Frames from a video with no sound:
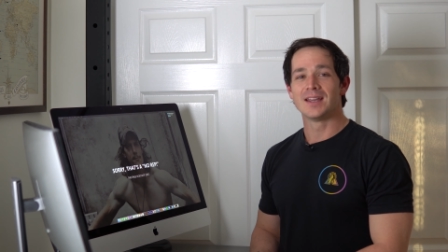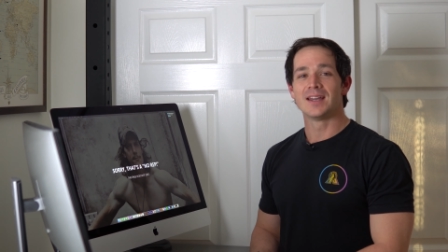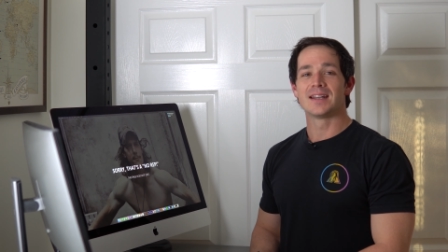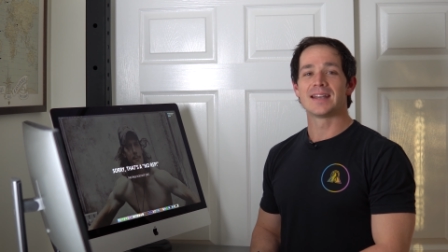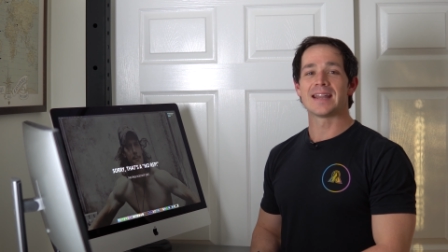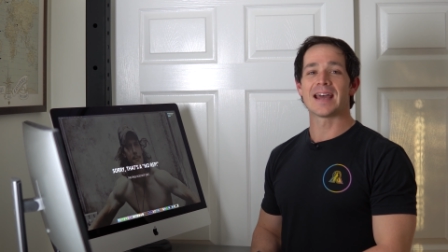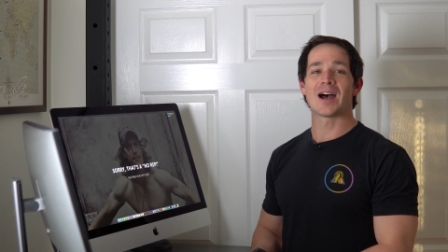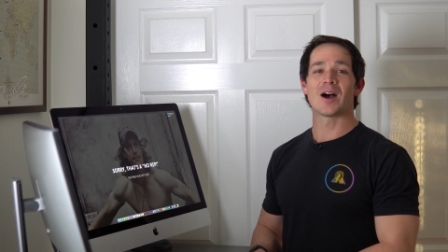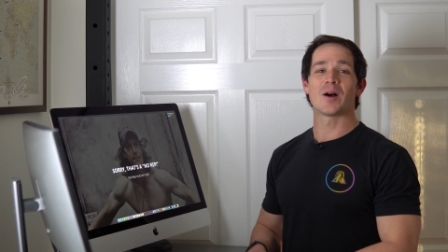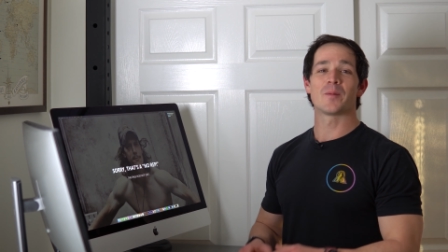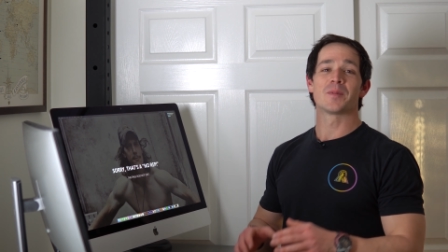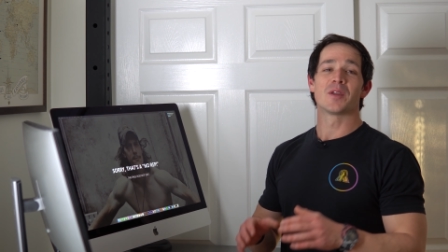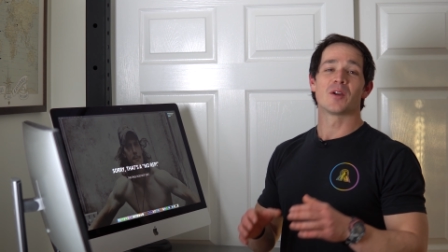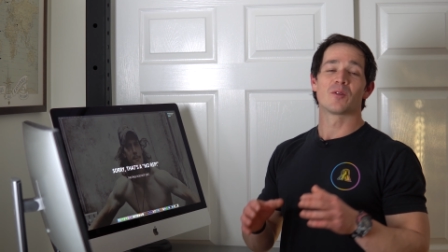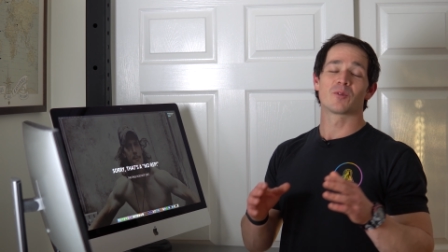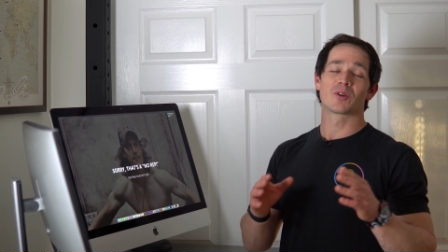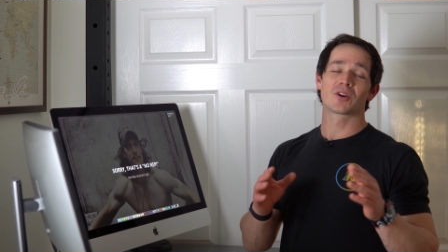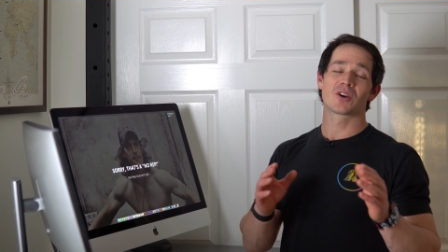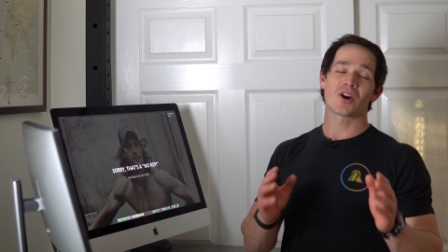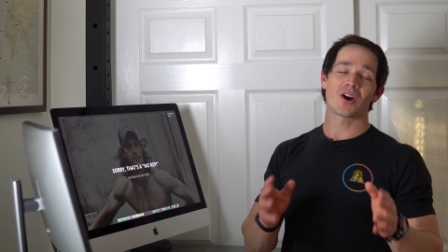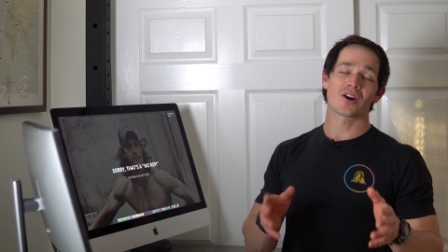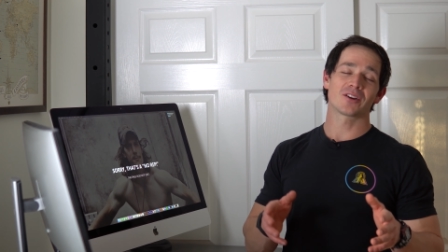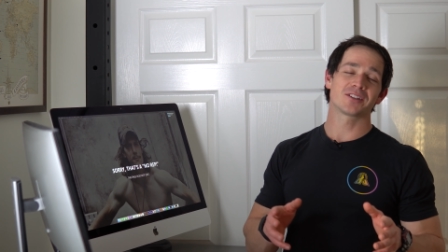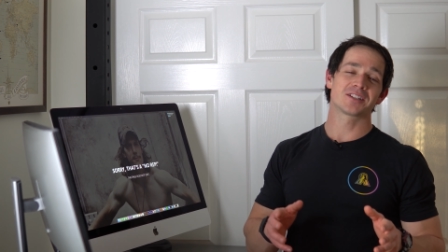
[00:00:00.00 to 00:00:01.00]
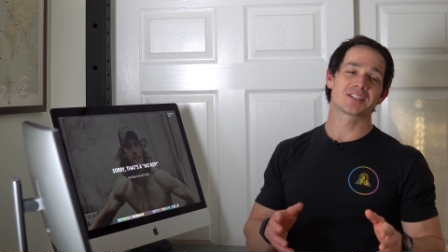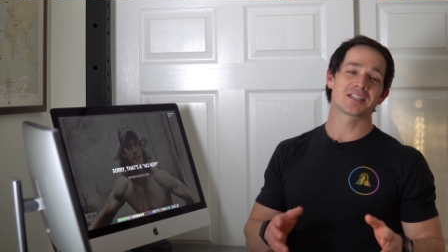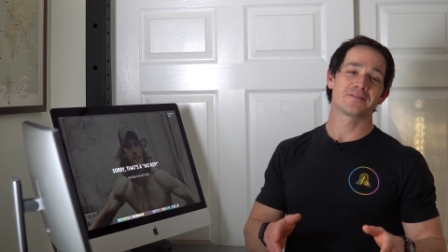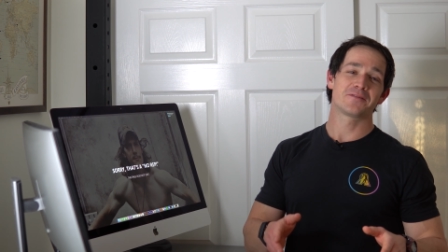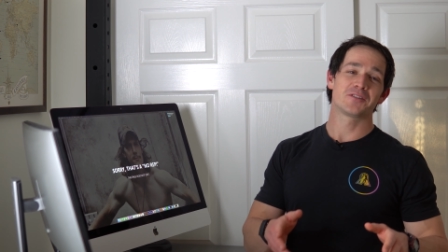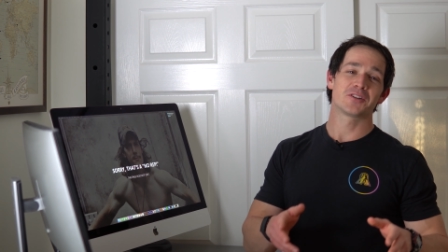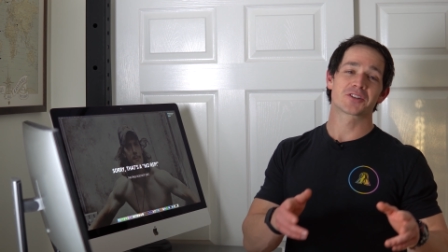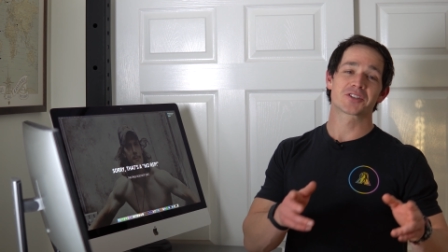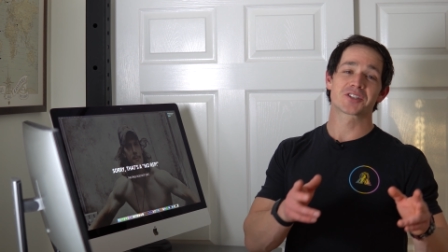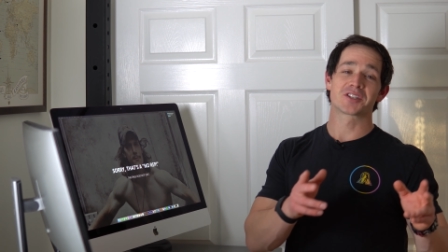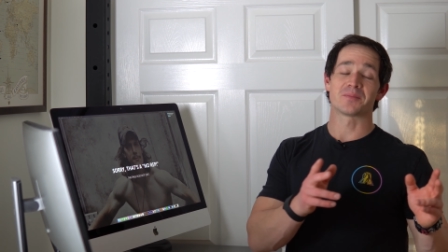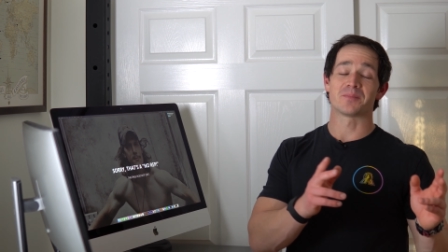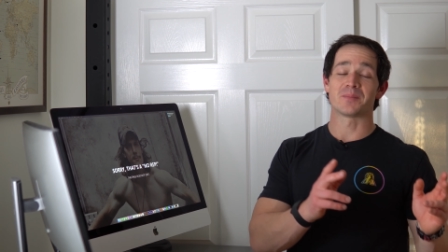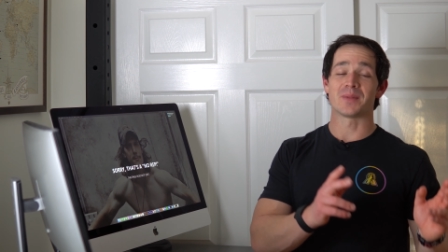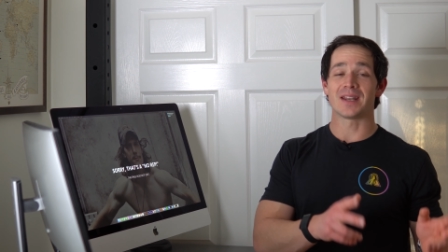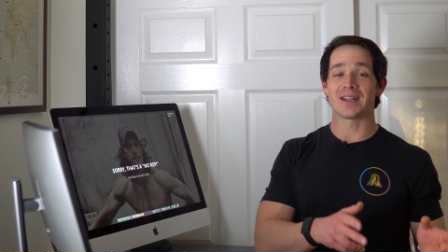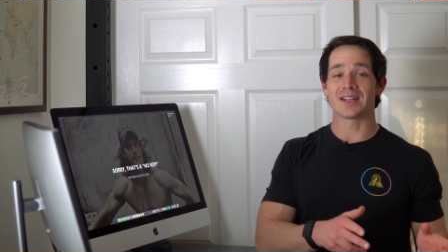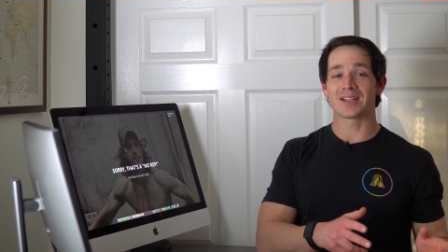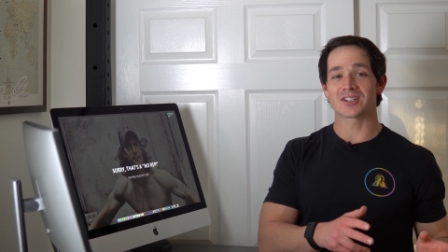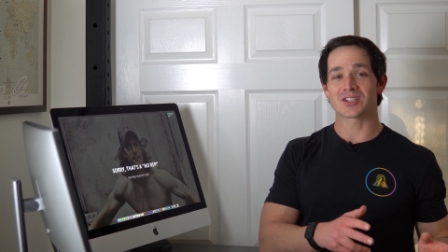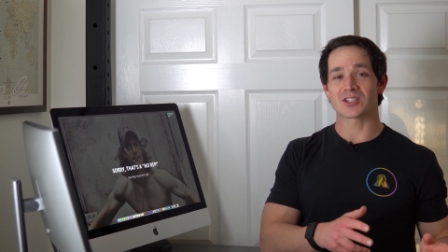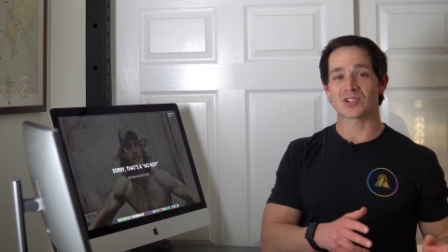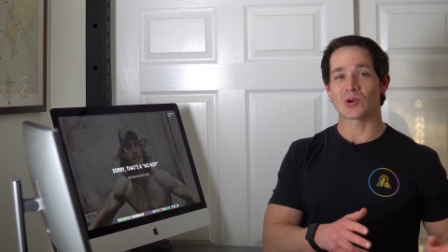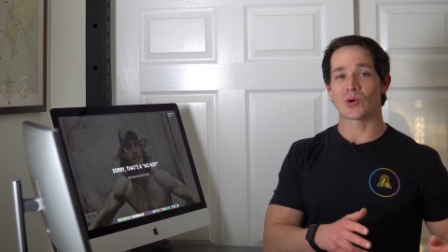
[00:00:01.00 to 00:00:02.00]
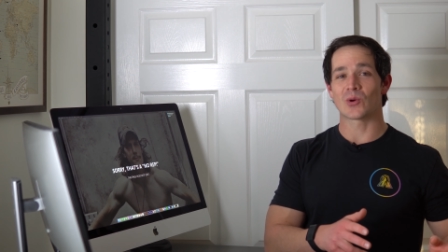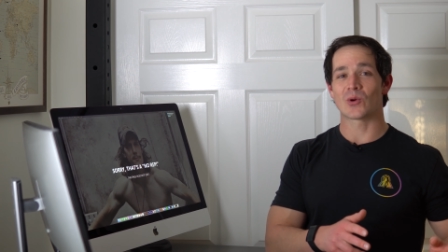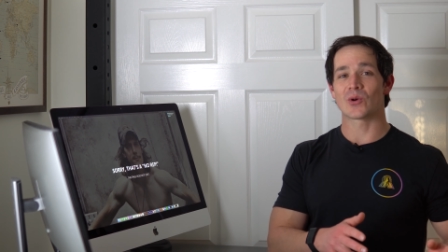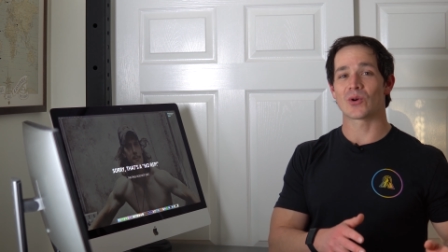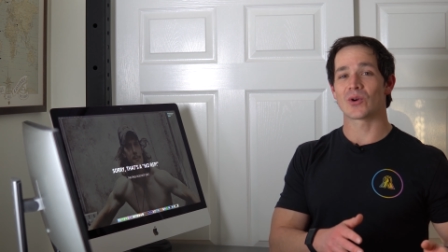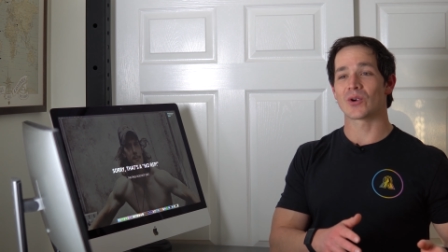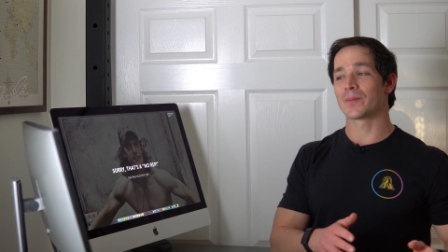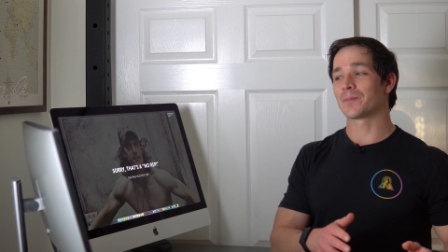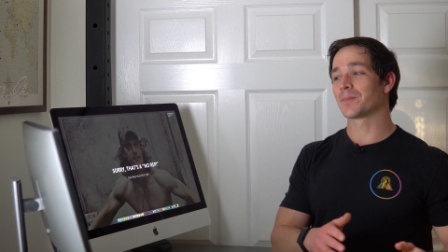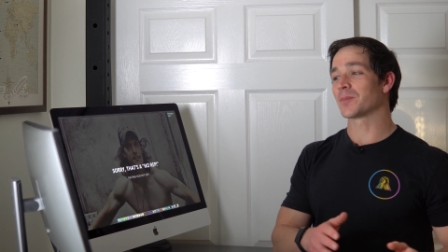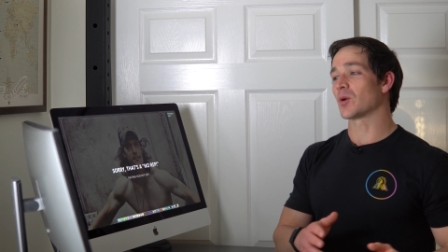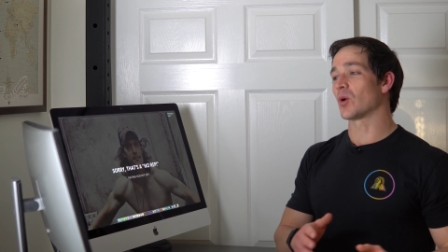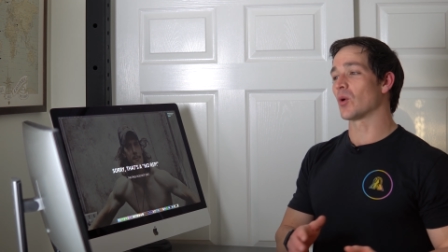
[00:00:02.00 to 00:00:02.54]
Now, regardless if you're submitting a score